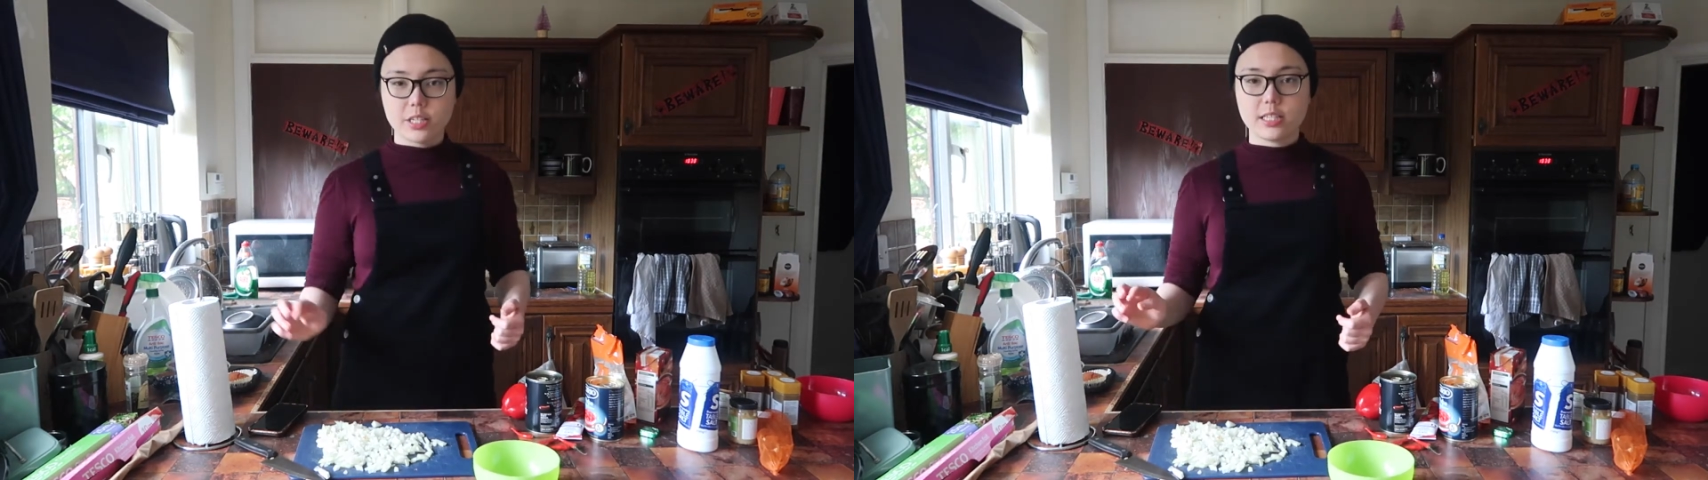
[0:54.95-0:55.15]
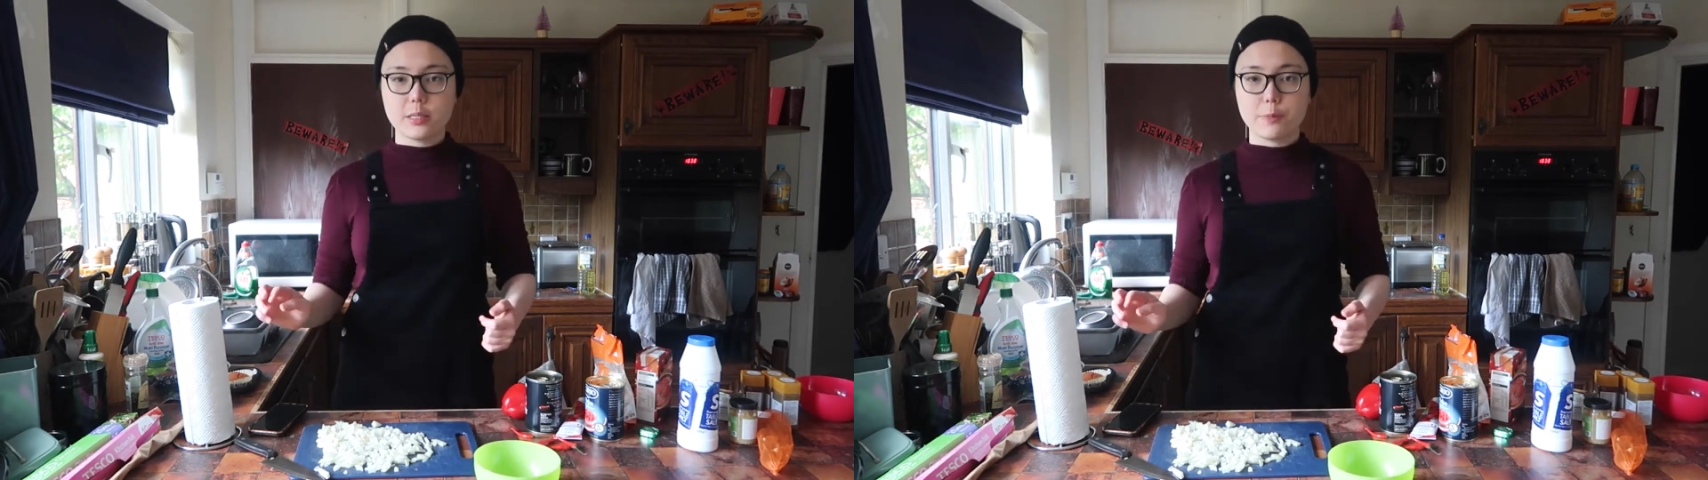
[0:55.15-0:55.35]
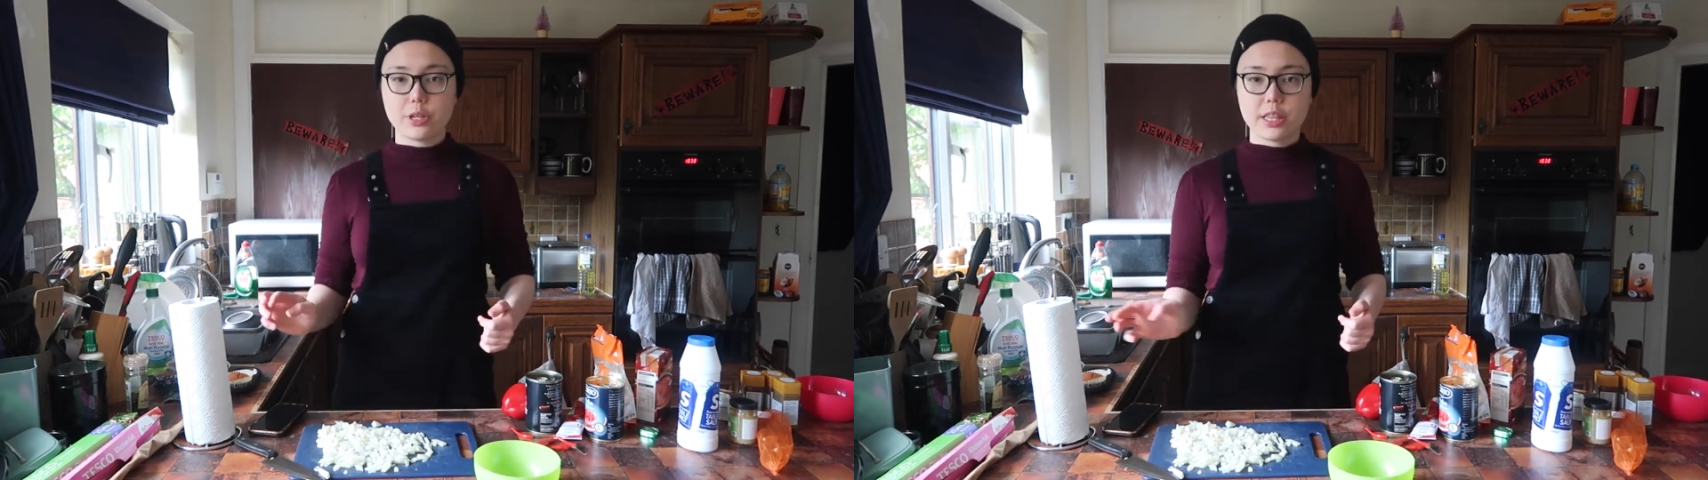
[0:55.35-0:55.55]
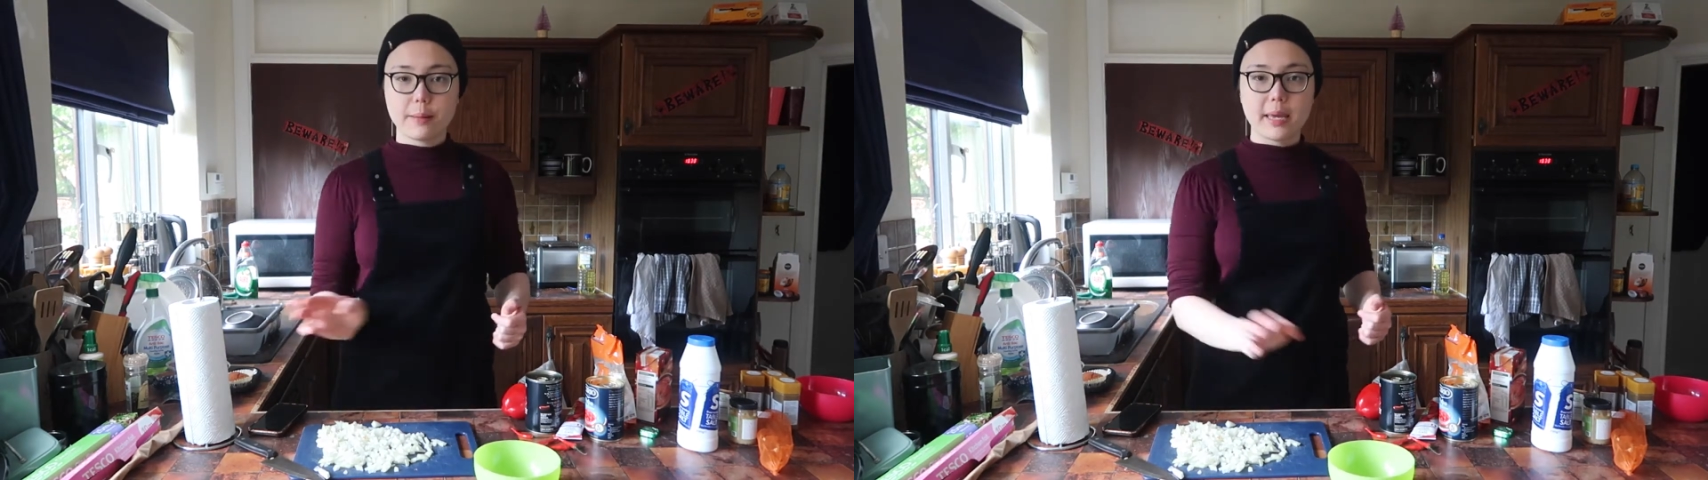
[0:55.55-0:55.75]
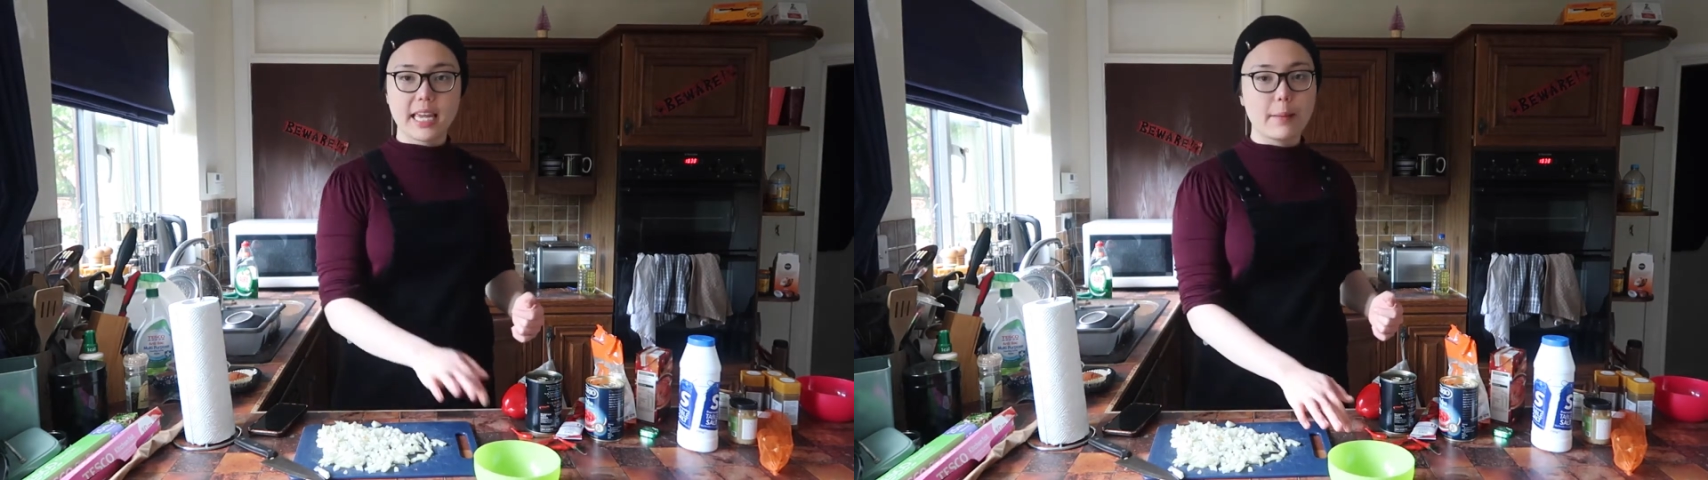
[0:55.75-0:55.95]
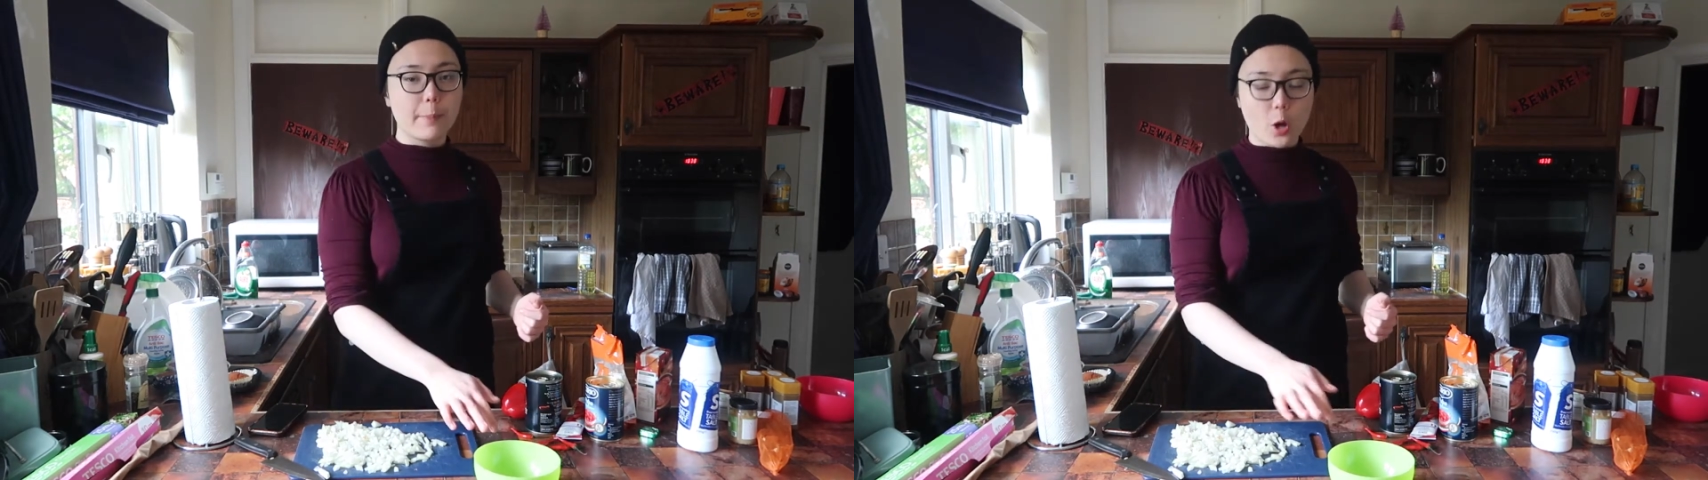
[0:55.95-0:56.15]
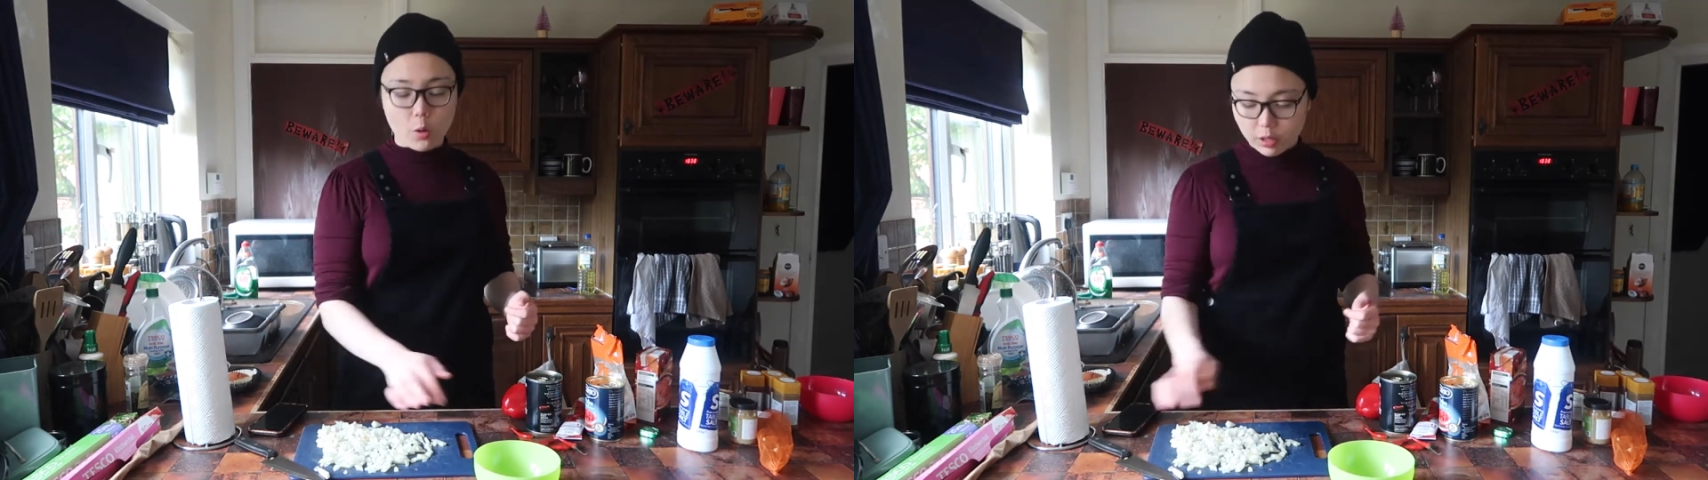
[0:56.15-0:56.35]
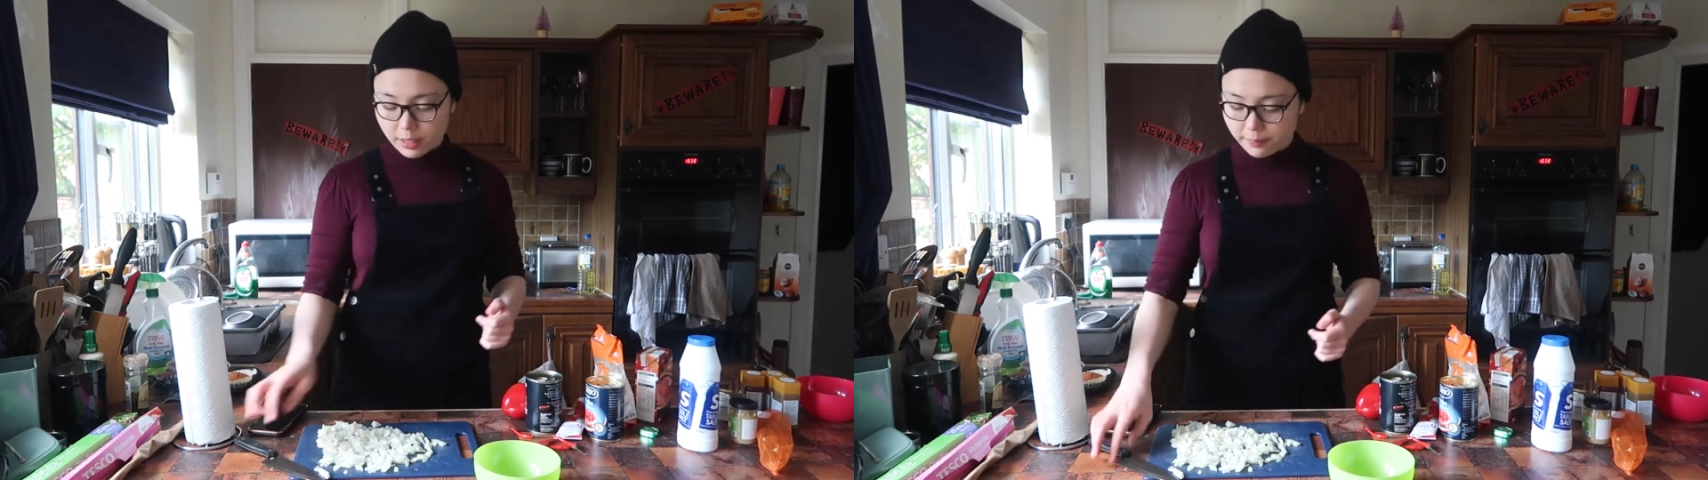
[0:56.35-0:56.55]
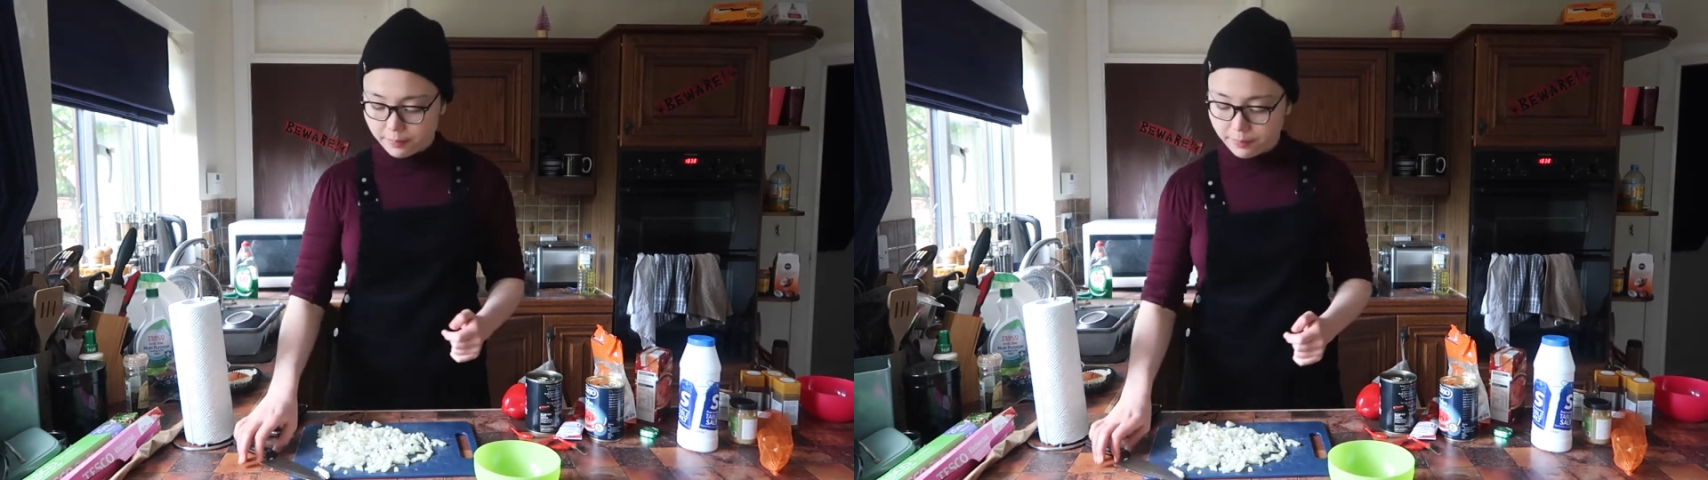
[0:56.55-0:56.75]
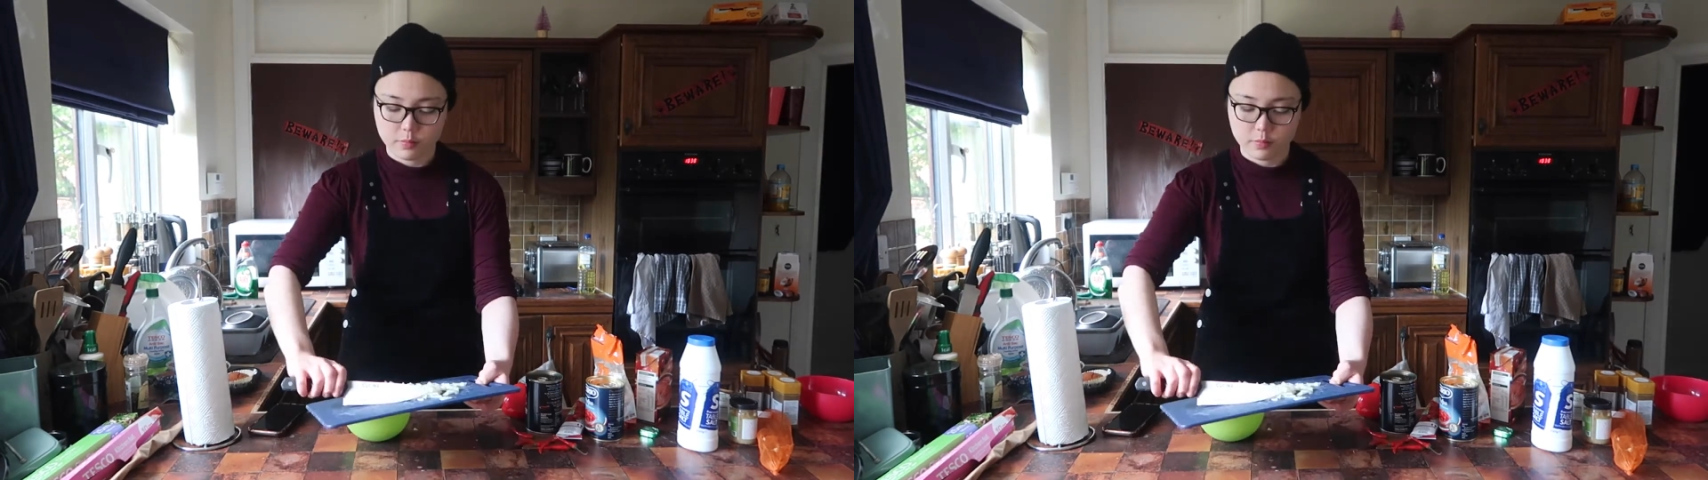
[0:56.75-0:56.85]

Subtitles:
just put them in a bowl.